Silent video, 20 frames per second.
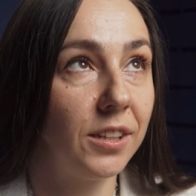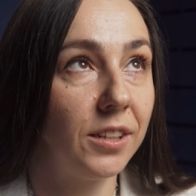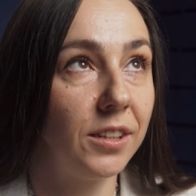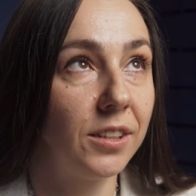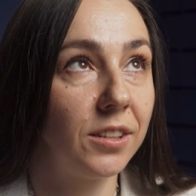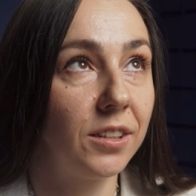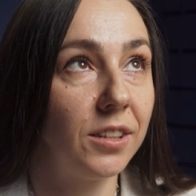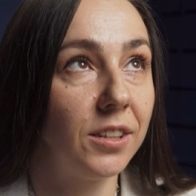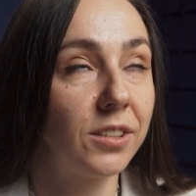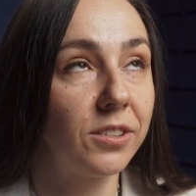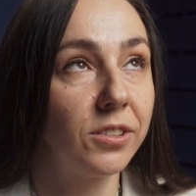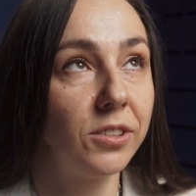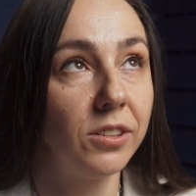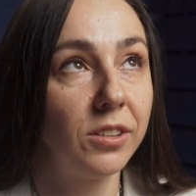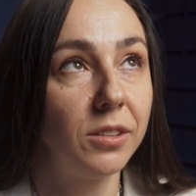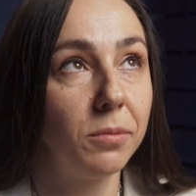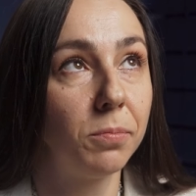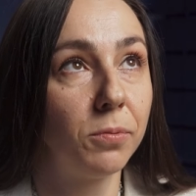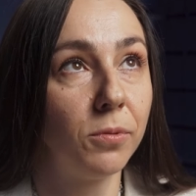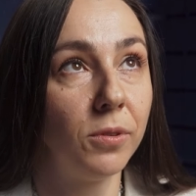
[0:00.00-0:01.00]
it's
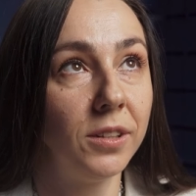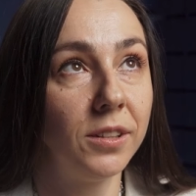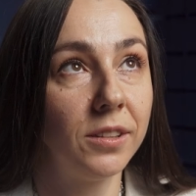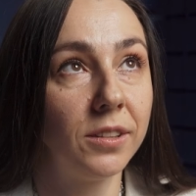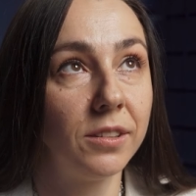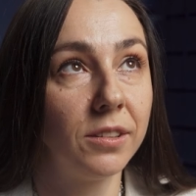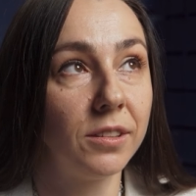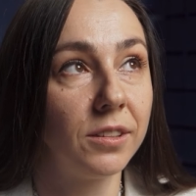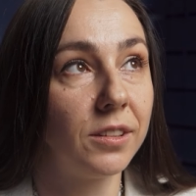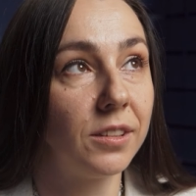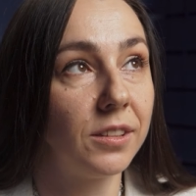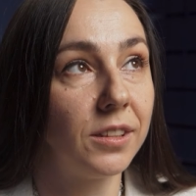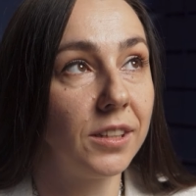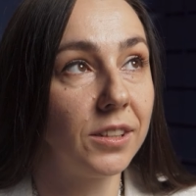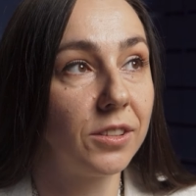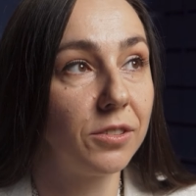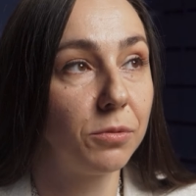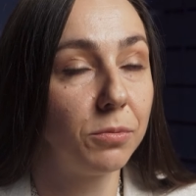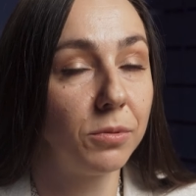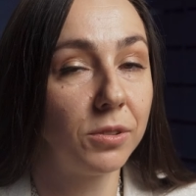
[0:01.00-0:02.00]
not the point that